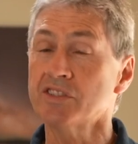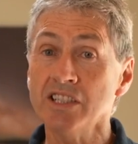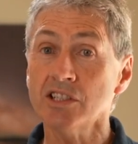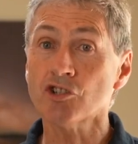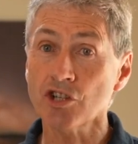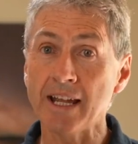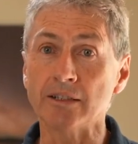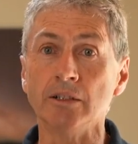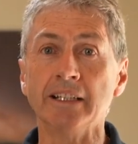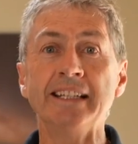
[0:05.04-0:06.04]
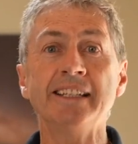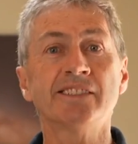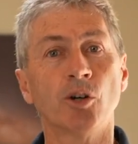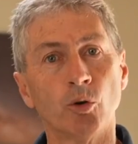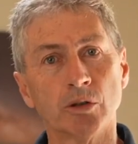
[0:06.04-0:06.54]
this channel
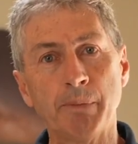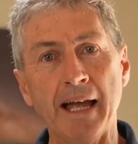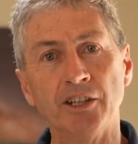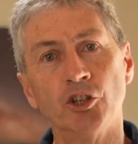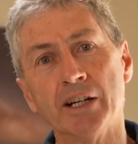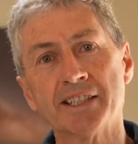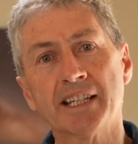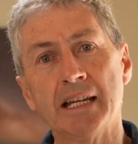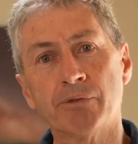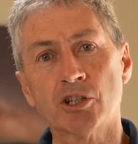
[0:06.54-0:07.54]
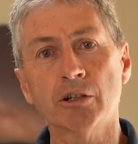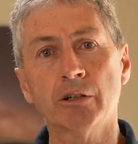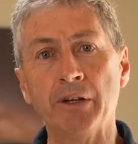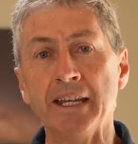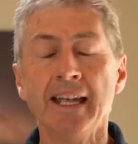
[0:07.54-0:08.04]
is all about nightscape
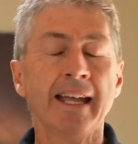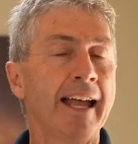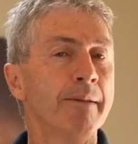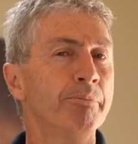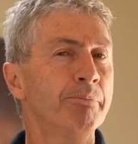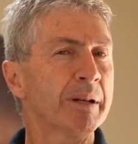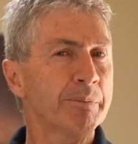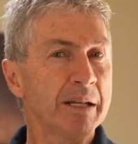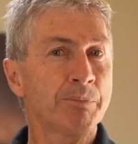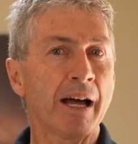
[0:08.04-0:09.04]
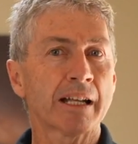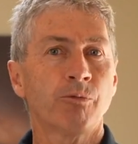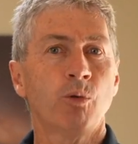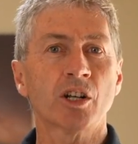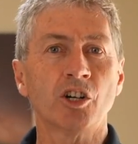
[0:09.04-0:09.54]
photography, but a big part
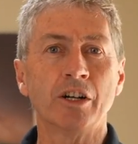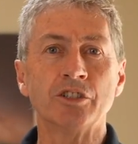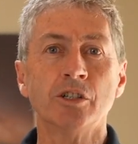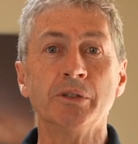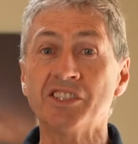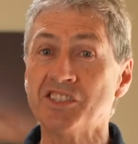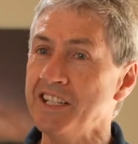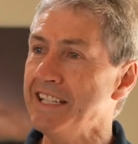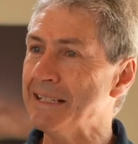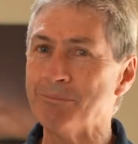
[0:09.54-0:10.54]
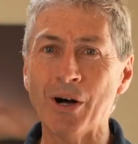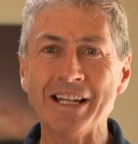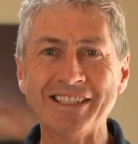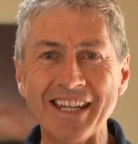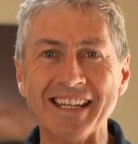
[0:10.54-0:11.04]
of what I do is sitting at
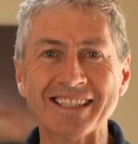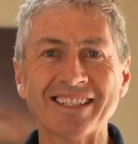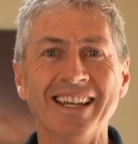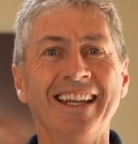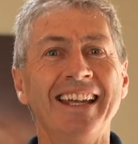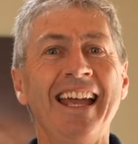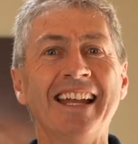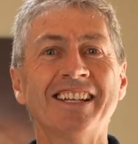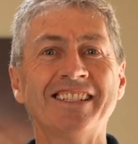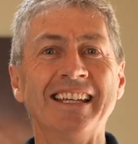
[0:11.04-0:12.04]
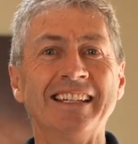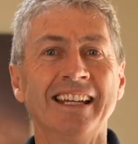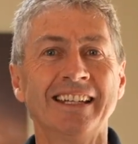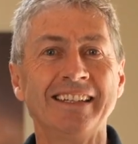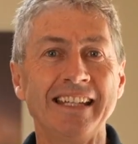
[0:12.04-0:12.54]
my desk editing
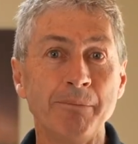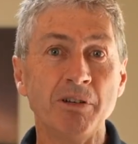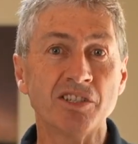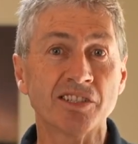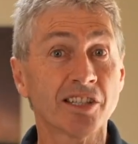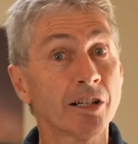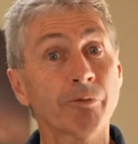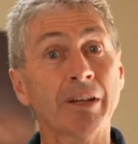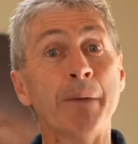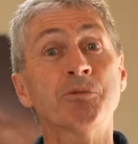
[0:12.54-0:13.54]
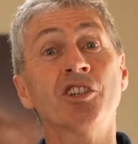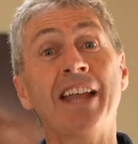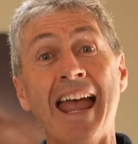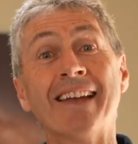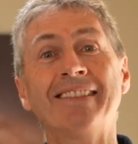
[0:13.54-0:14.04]
the images that I've captured
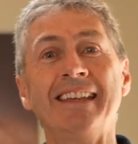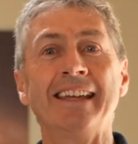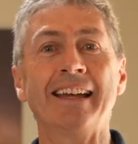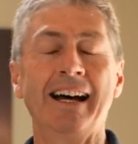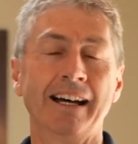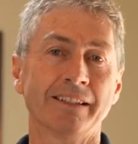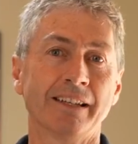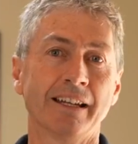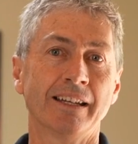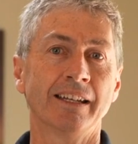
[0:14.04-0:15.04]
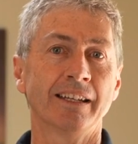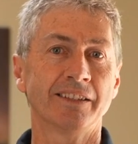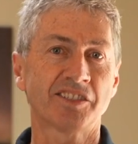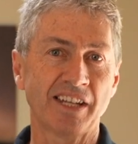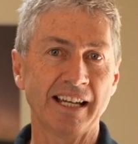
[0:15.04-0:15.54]
out there under
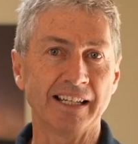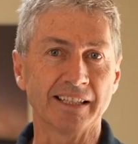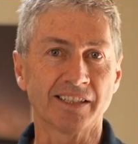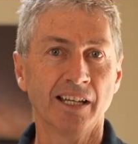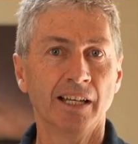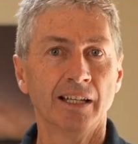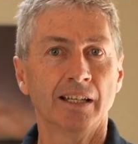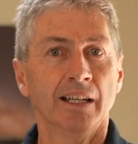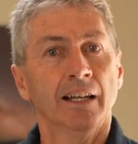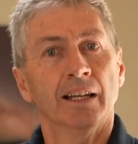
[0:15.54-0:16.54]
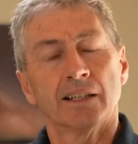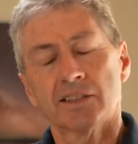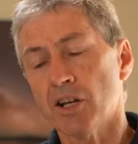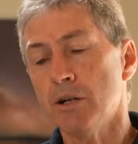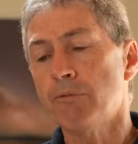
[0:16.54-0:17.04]
the stars.
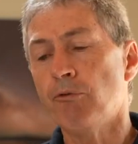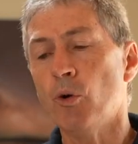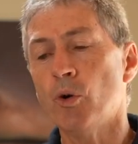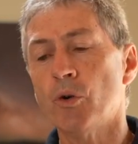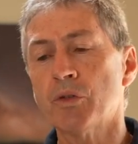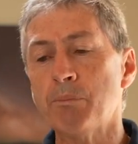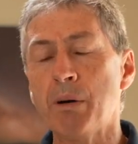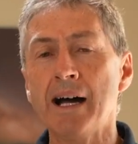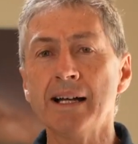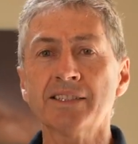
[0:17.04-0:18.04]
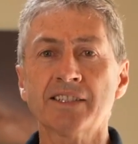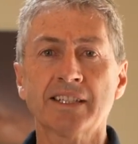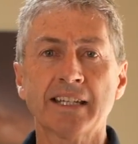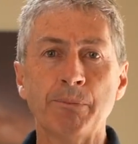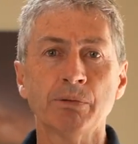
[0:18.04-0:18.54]
So for the
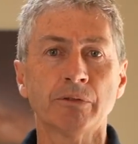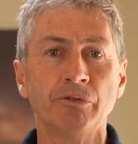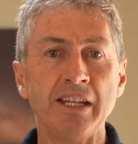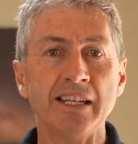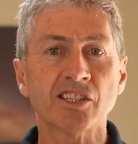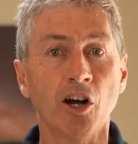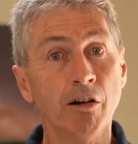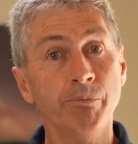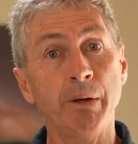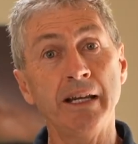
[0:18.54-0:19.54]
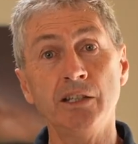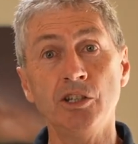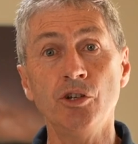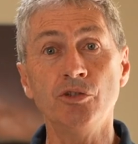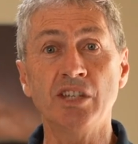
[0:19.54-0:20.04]
past couple of years, I've been
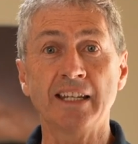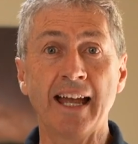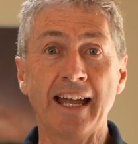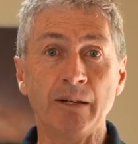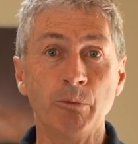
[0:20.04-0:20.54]
using a